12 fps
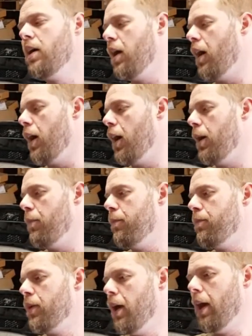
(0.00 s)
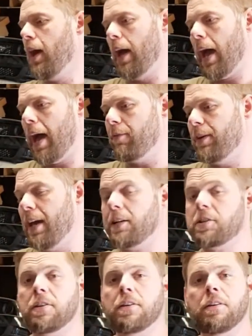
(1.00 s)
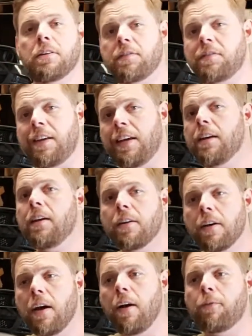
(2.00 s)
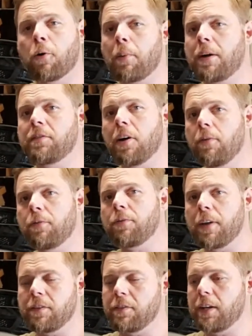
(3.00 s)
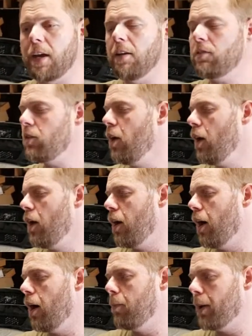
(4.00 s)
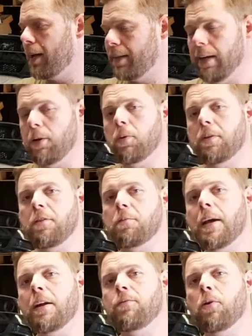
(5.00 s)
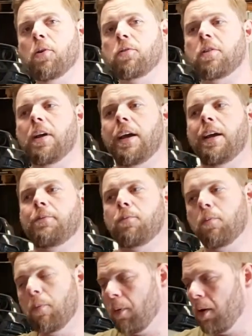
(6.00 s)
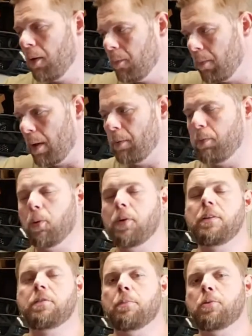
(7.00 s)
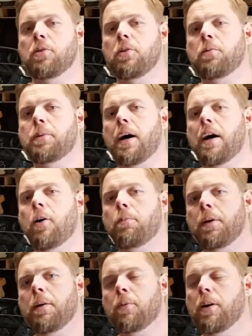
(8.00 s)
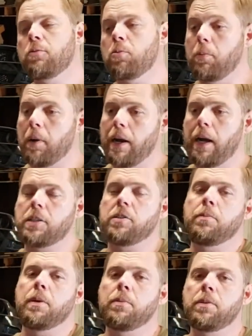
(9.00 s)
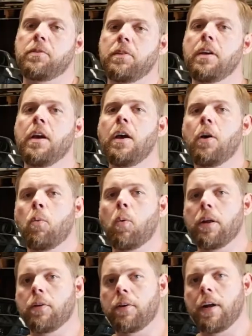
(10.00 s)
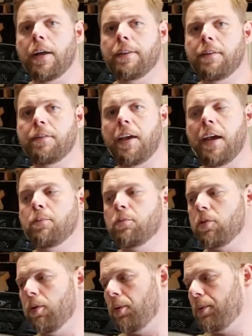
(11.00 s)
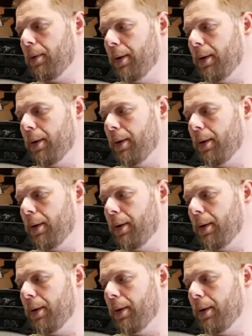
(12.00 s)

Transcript: Have yet to see for myself if that's the case, but I think with these manifolds and maybe pulling these up to a little bit higher RPM range, we might actually be able to see whether or not these cams are